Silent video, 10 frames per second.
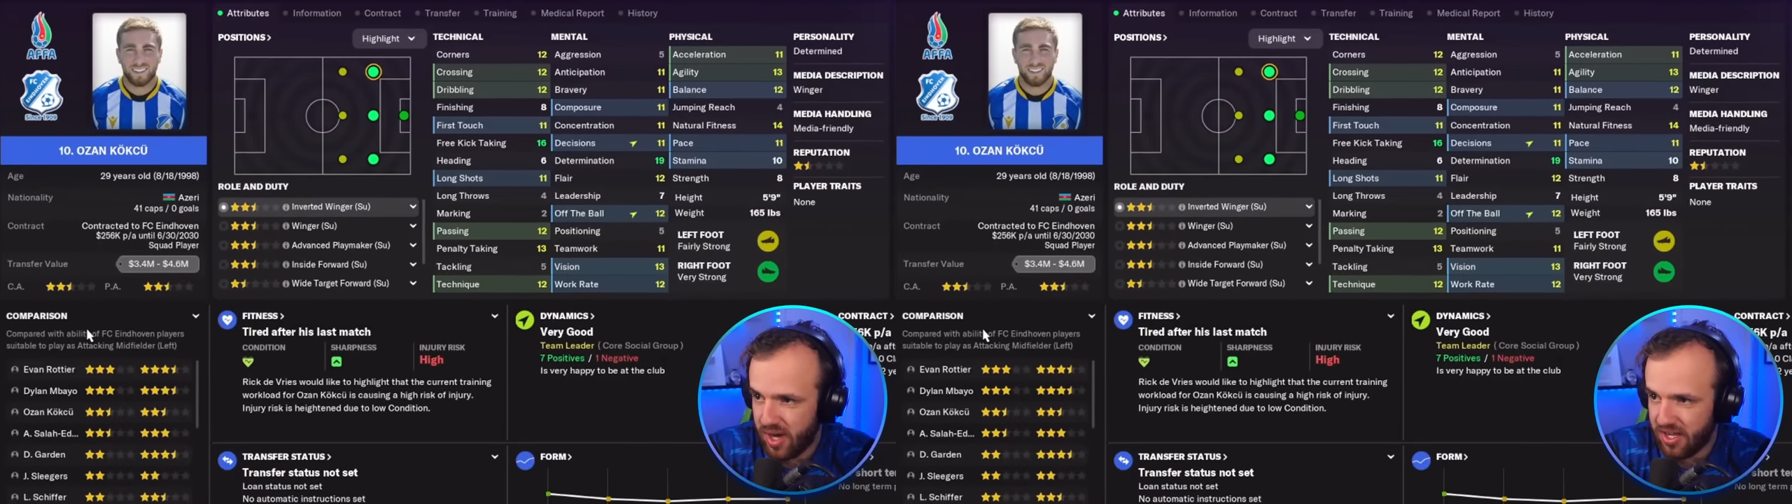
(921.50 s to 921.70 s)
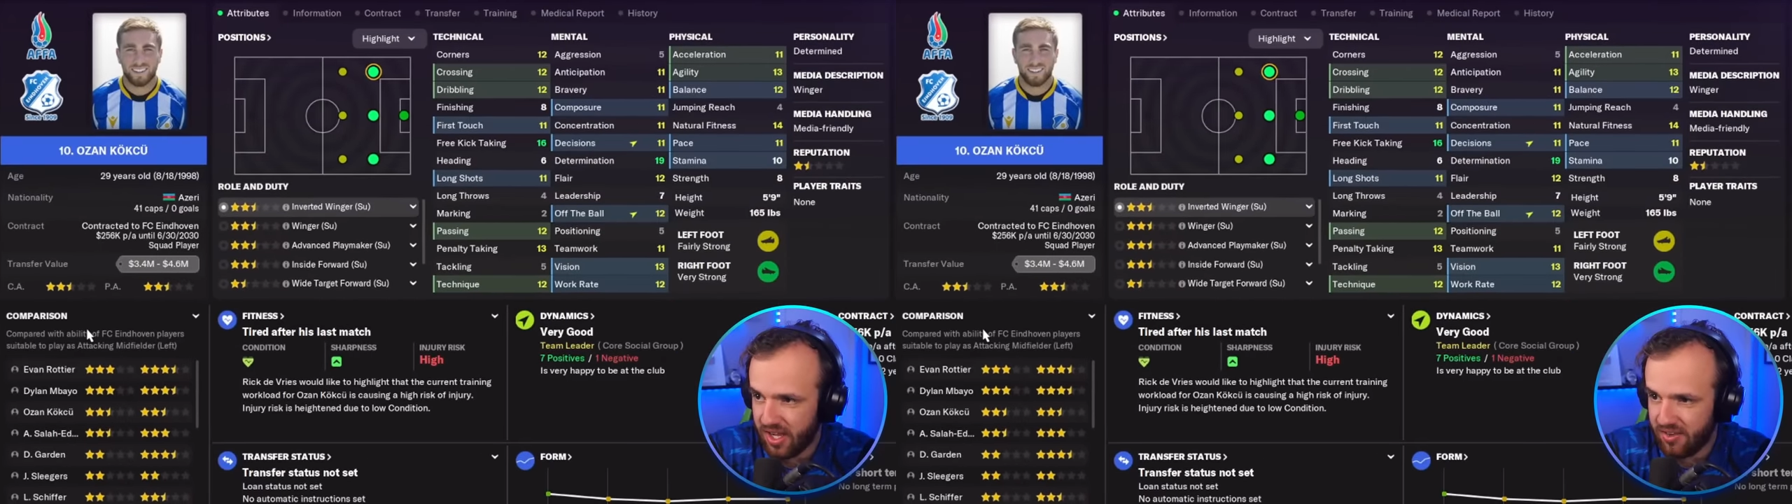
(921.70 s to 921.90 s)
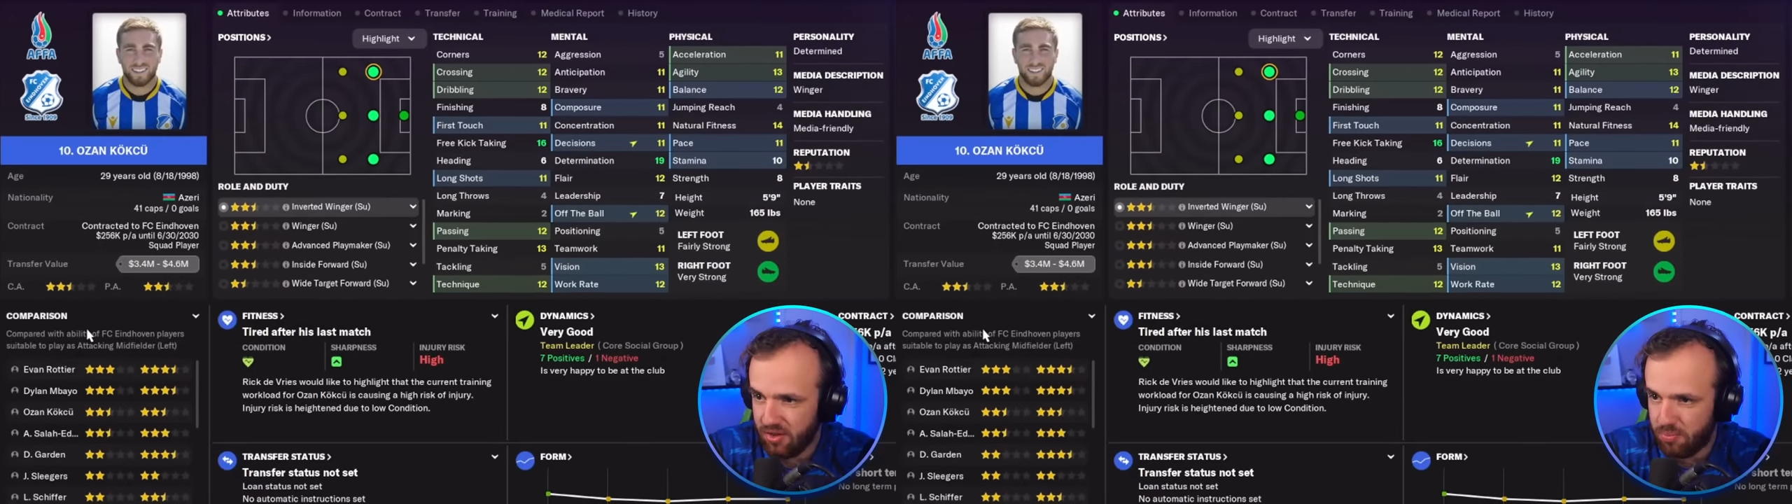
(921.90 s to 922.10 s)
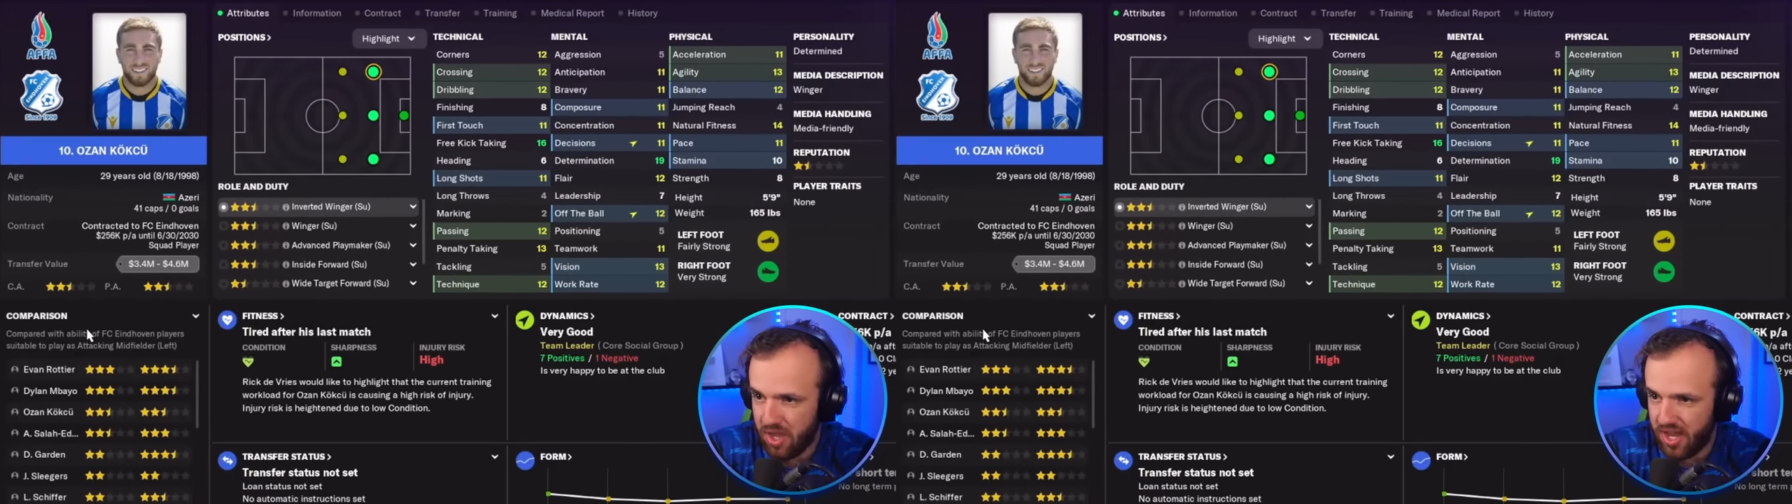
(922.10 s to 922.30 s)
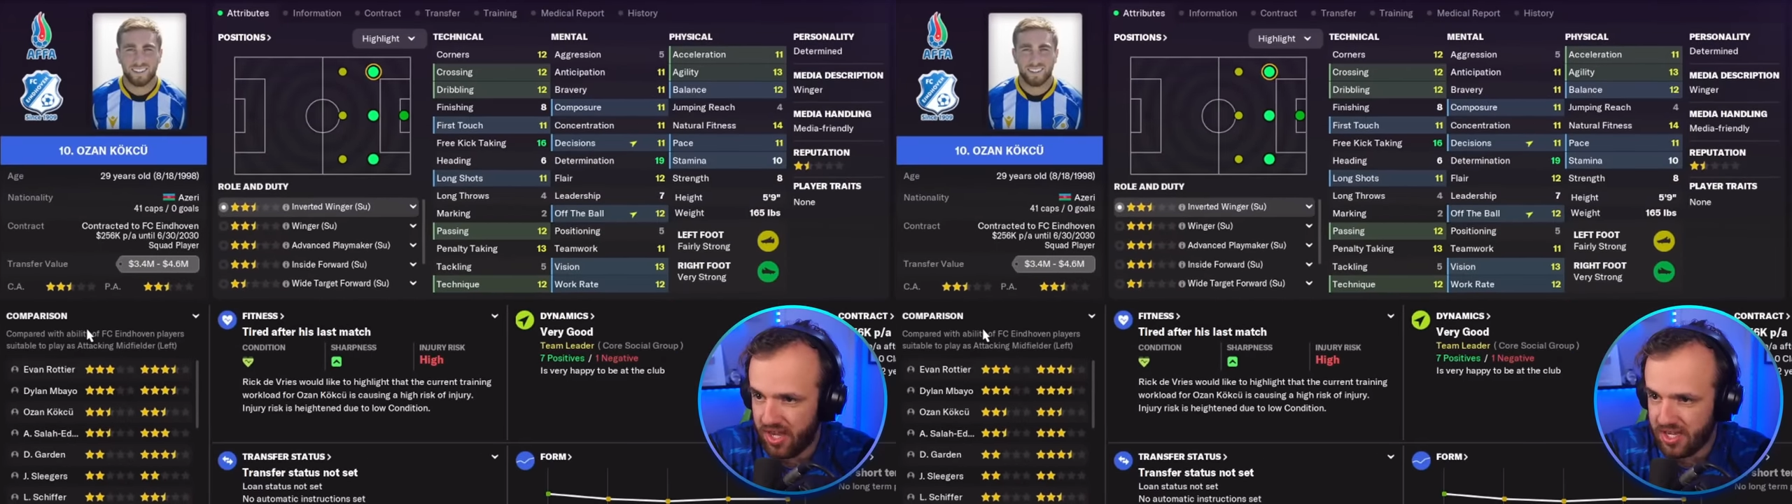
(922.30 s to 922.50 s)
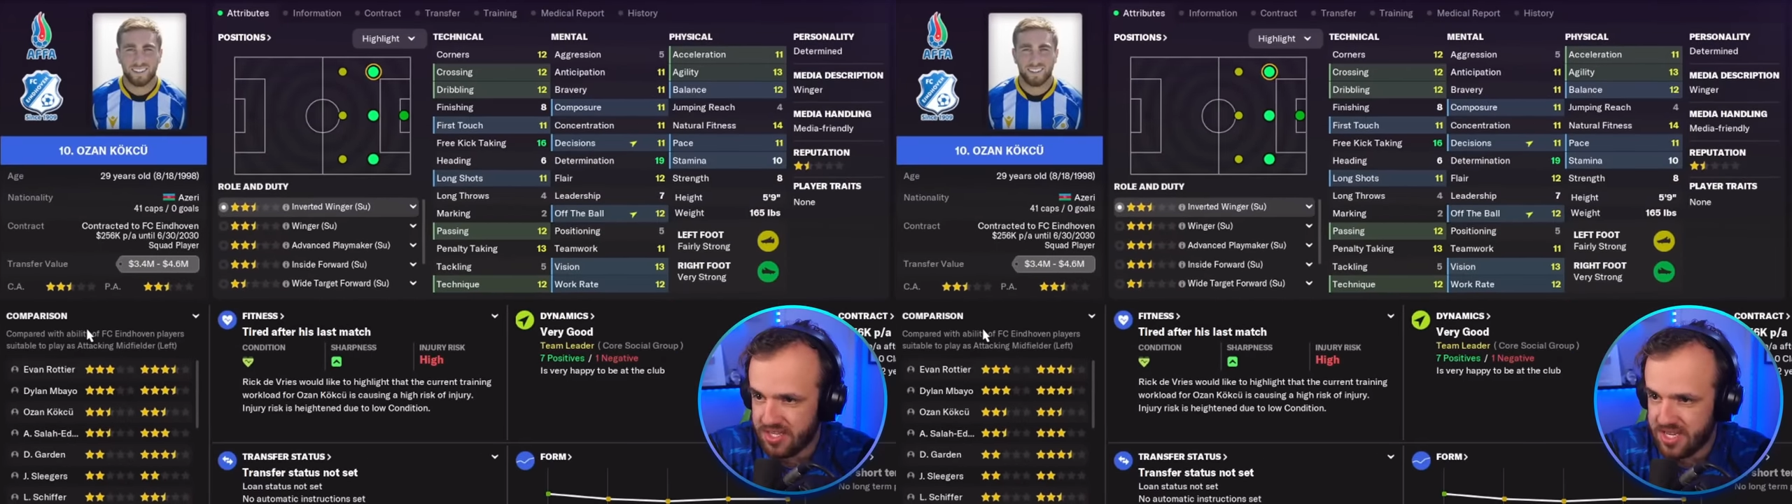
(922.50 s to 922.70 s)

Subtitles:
right? Like if you're playing against